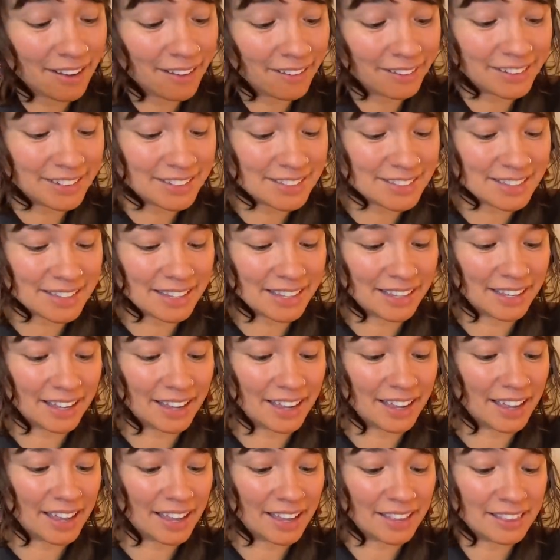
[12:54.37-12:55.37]
Honestly,
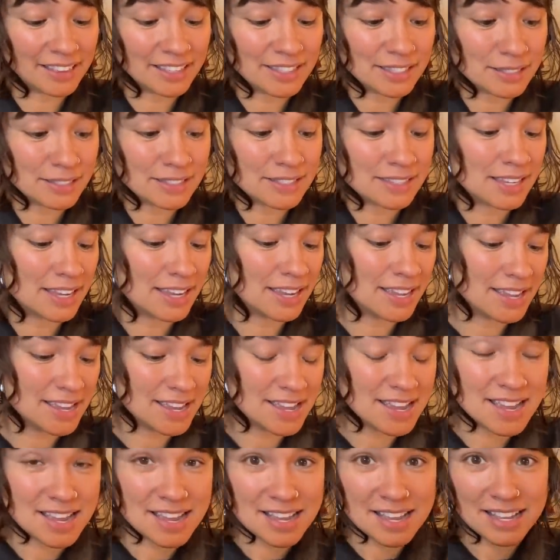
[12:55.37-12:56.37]
this
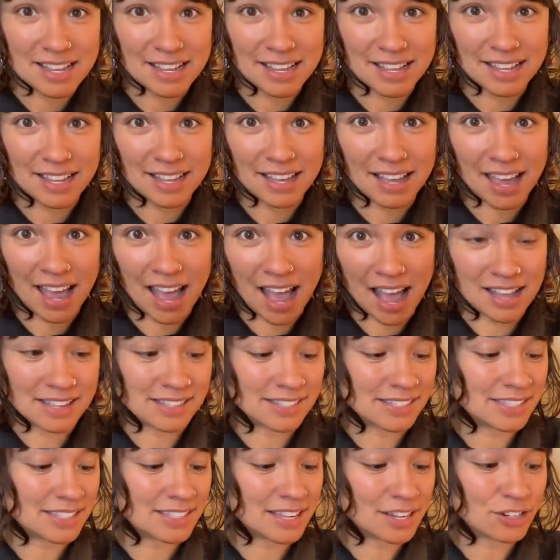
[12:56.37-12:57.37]

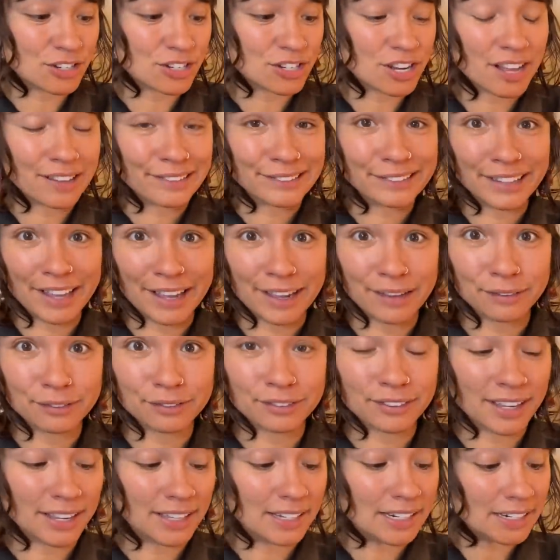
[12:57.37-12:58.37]
has such a
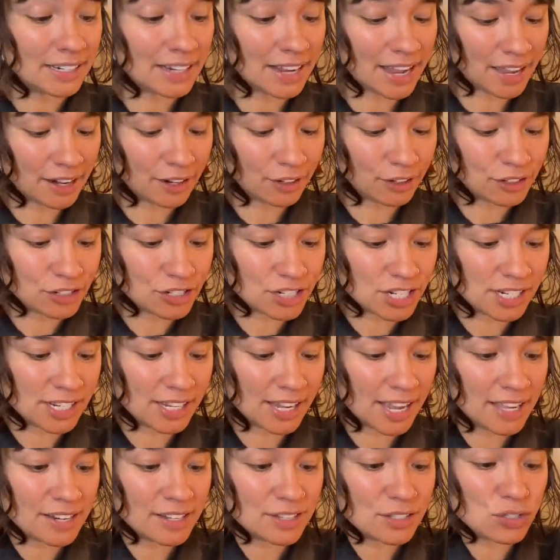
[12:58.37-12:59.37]
life and an energy
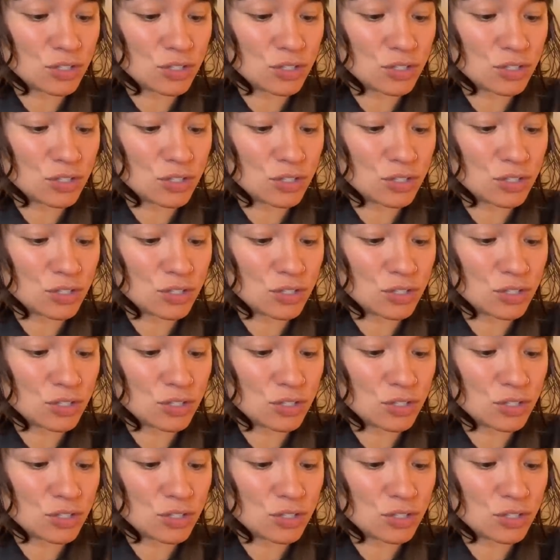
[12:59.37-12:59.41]
and is